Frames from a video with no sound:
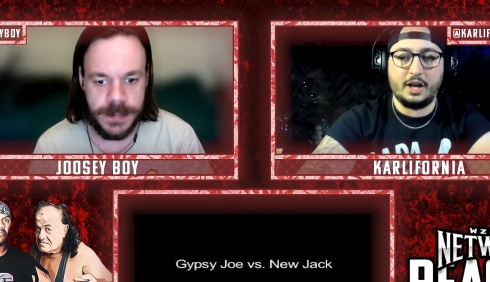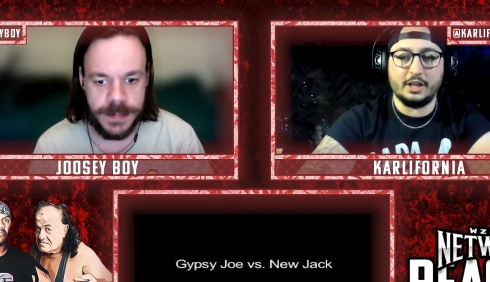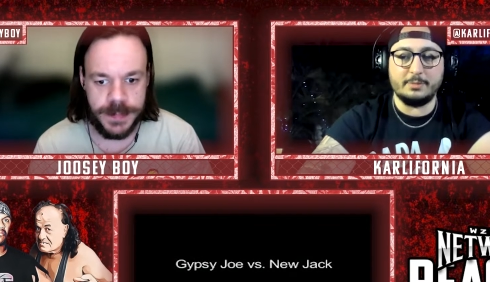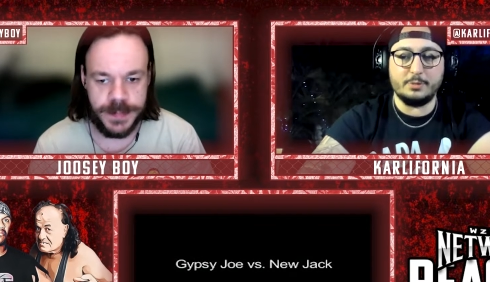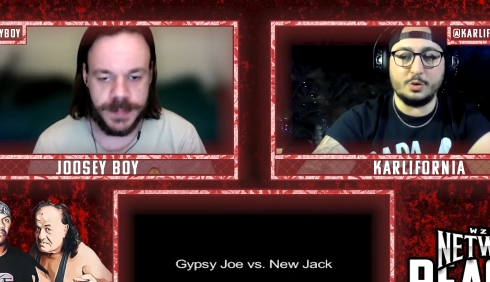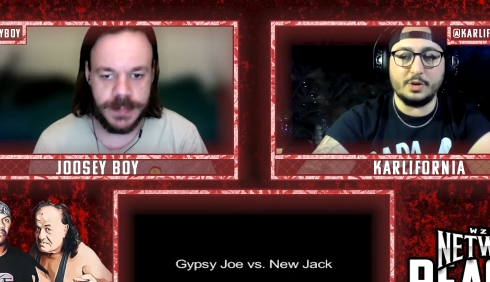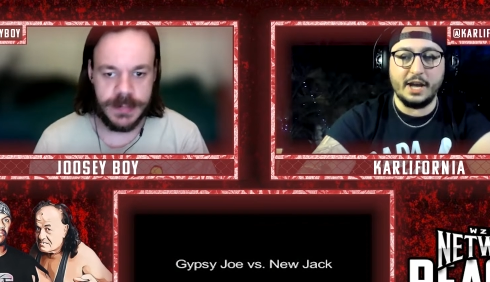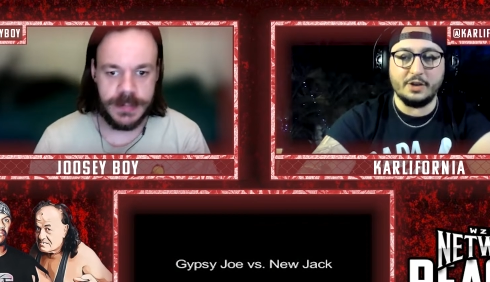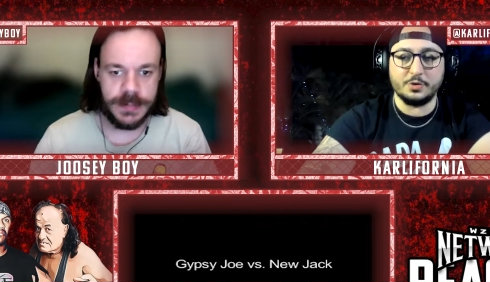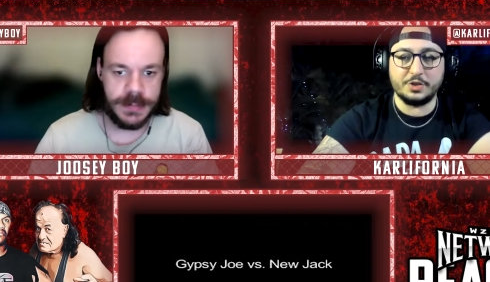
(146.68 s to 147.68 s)

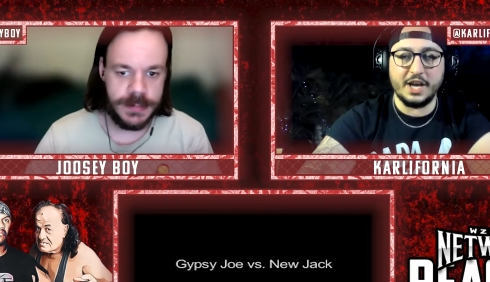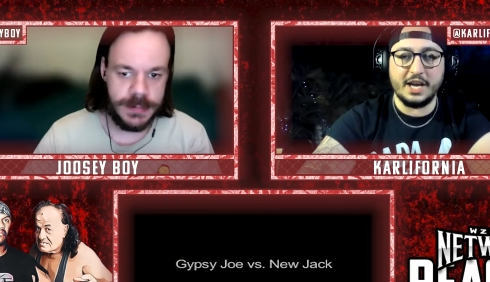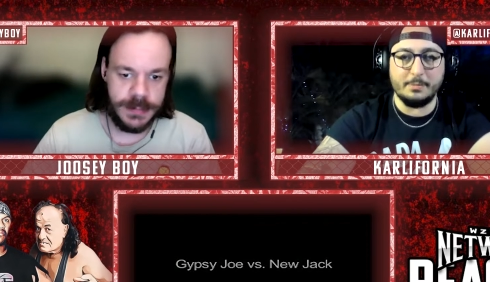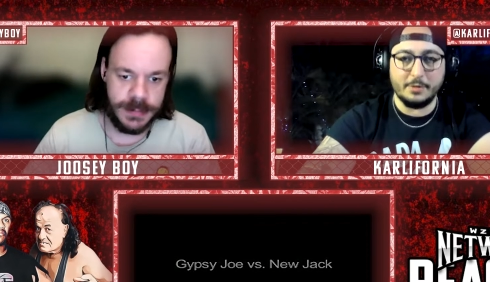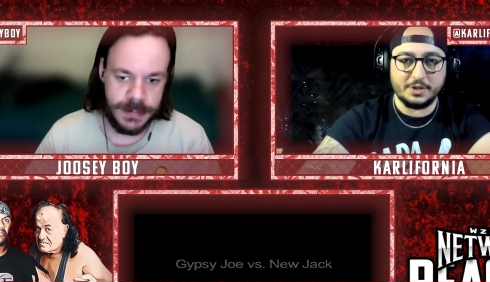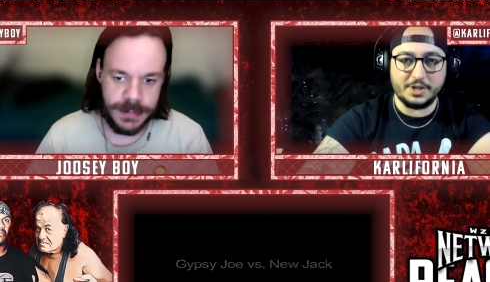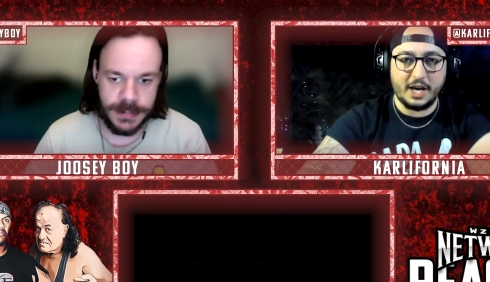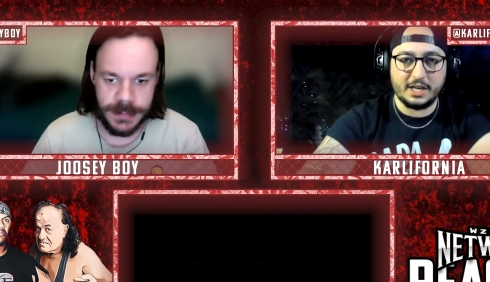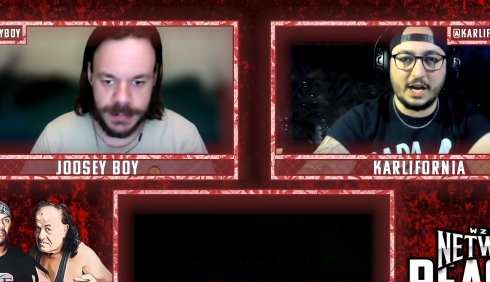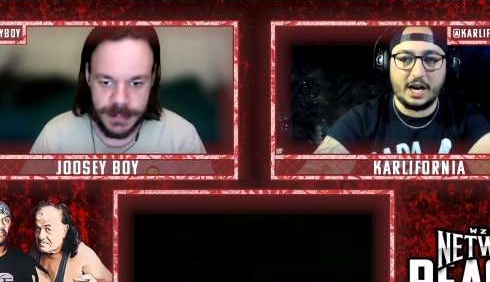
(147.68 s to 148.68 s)

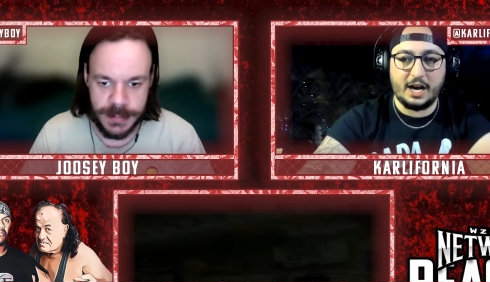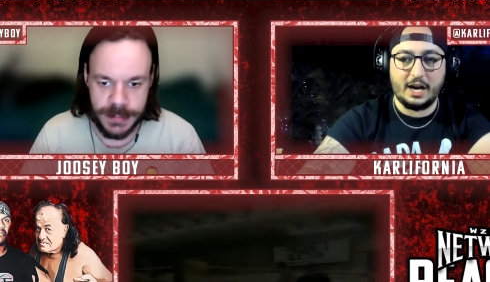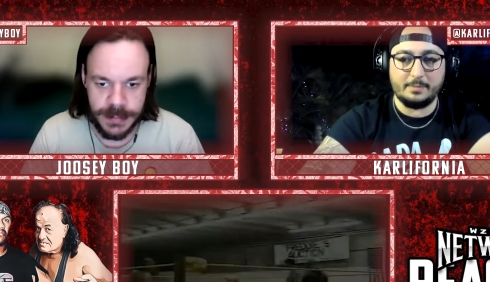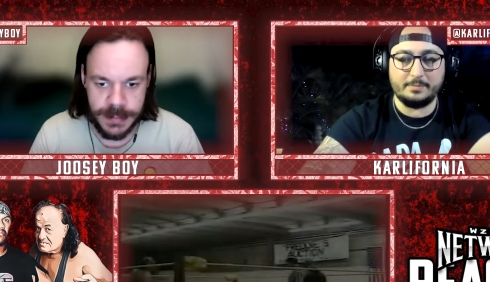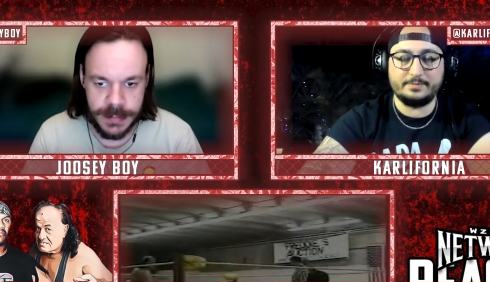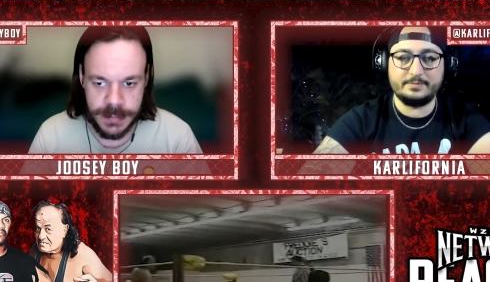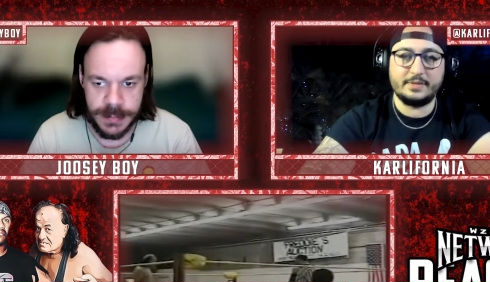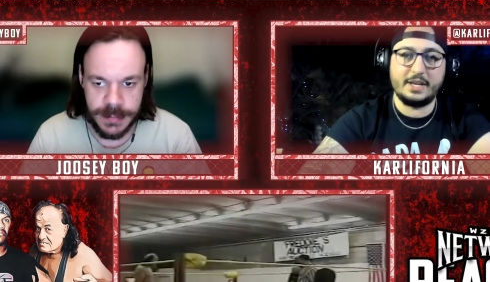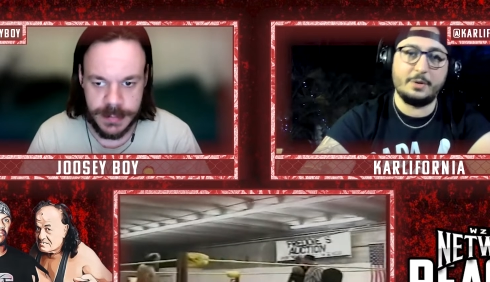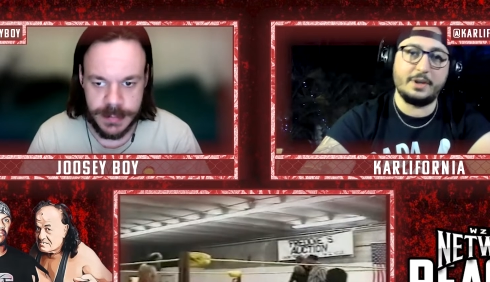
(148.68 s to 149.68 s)
Speaker 1: HollywoodEntertainment.com.
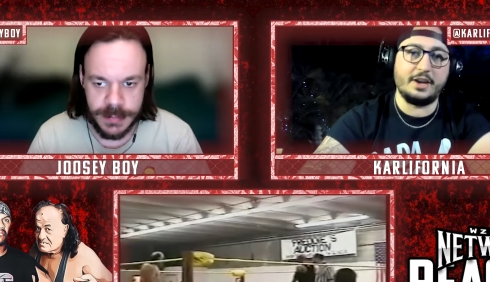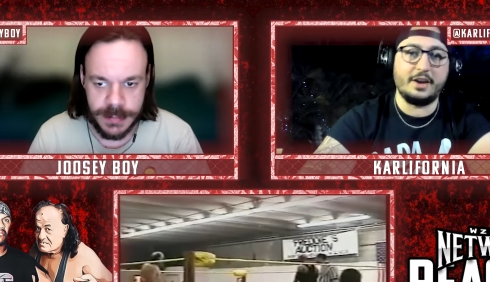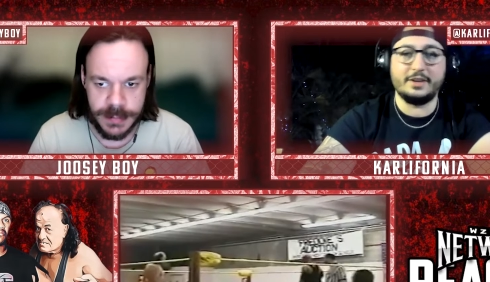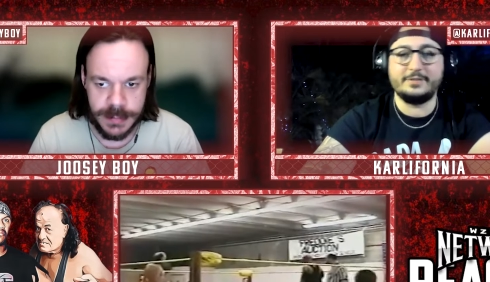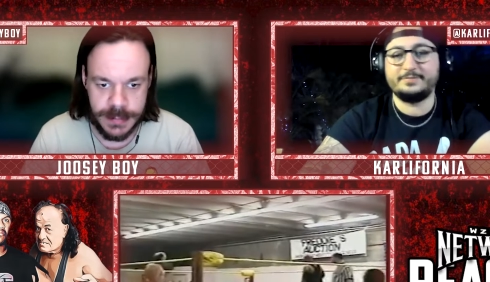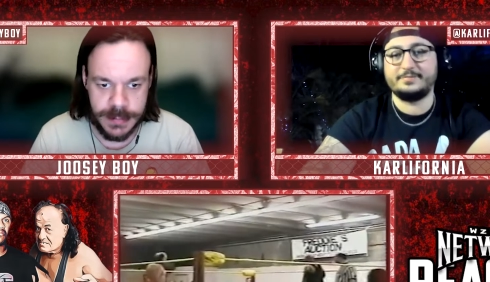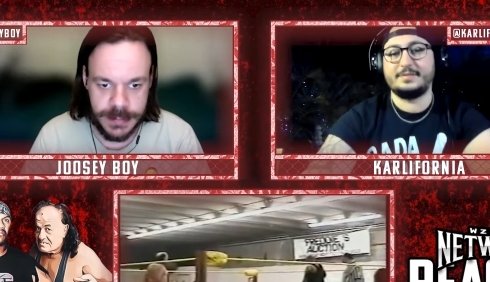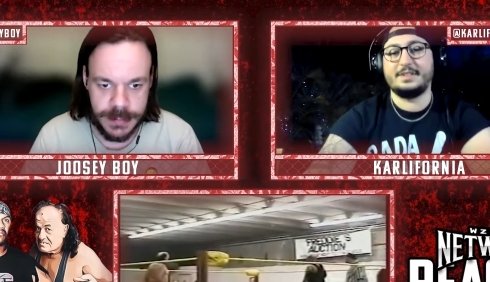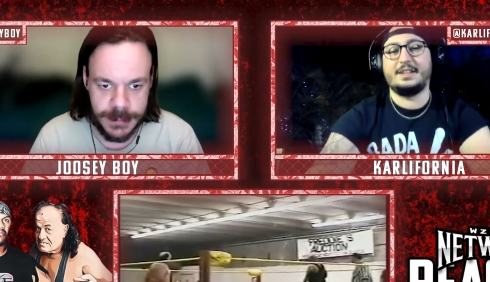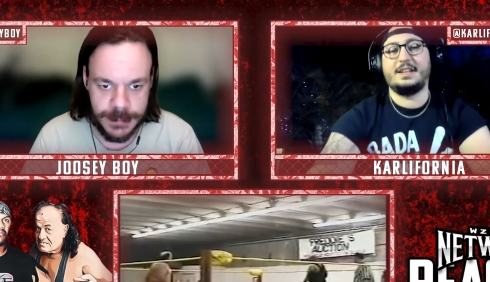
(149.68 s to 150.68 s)
Here we go.
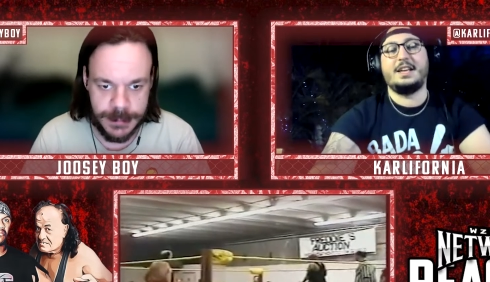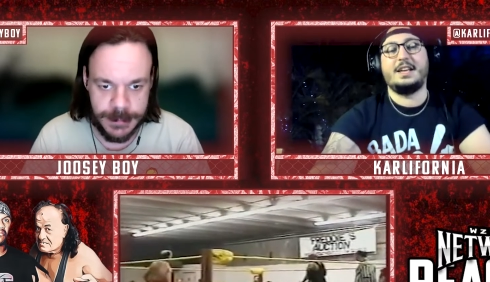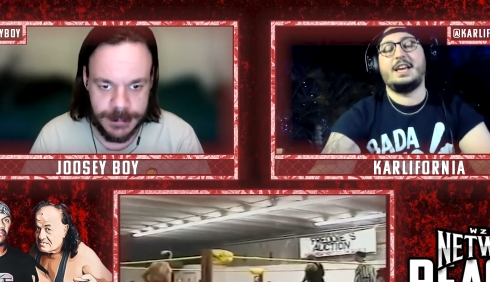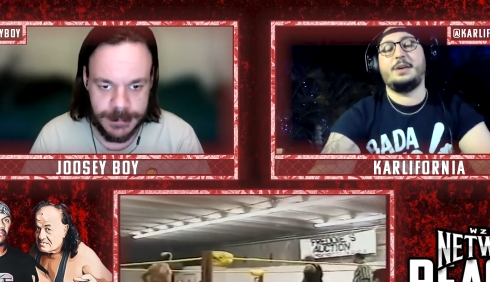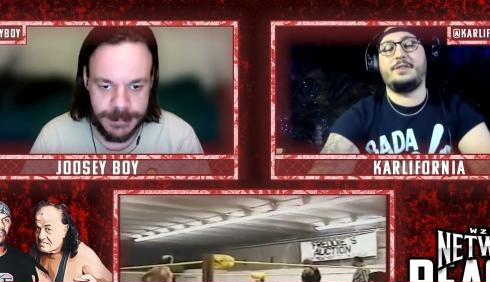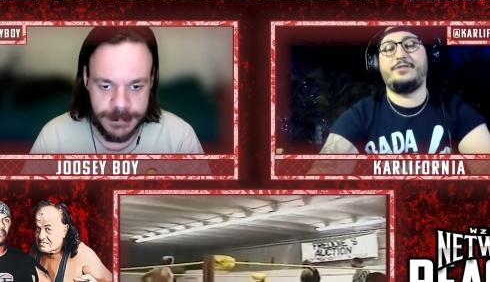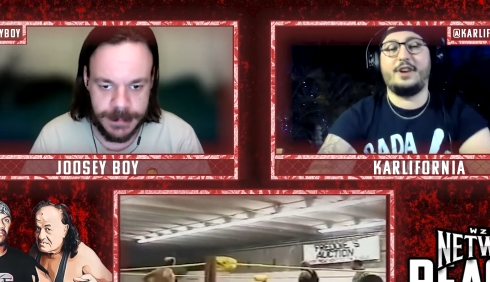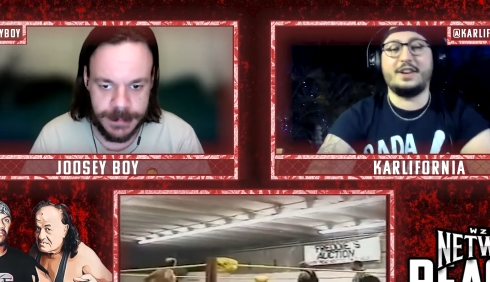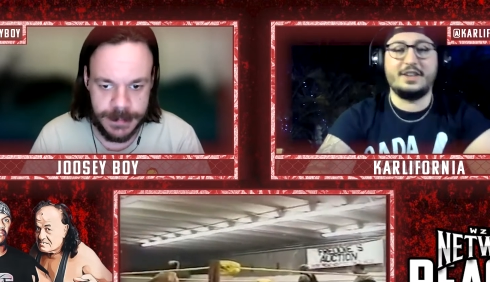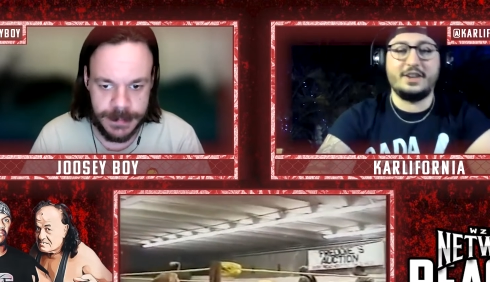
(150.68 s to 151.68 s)
Here we
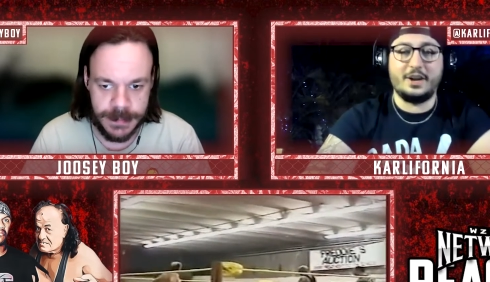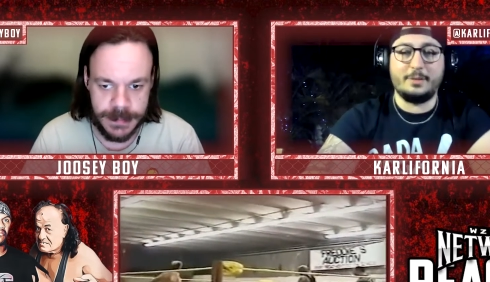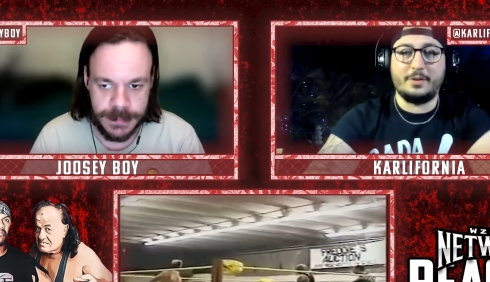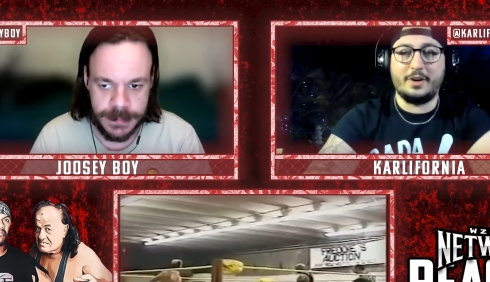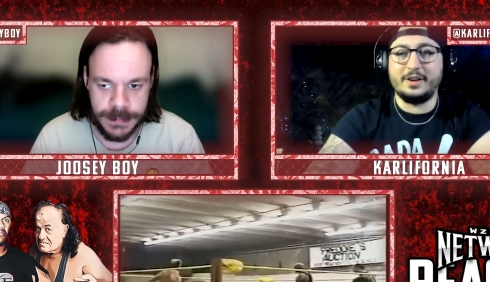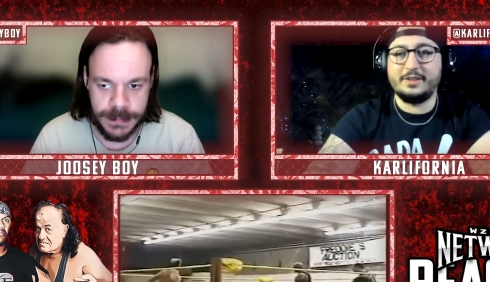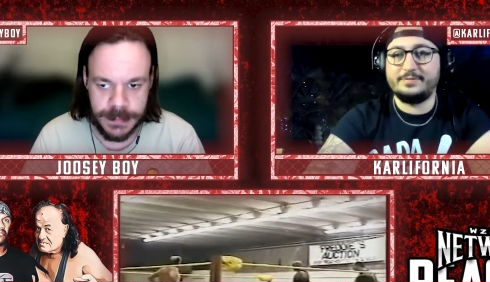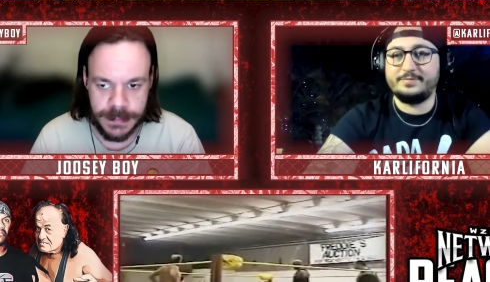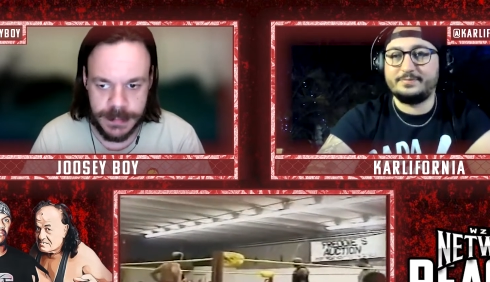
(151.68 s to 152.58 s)
fucking go, bro.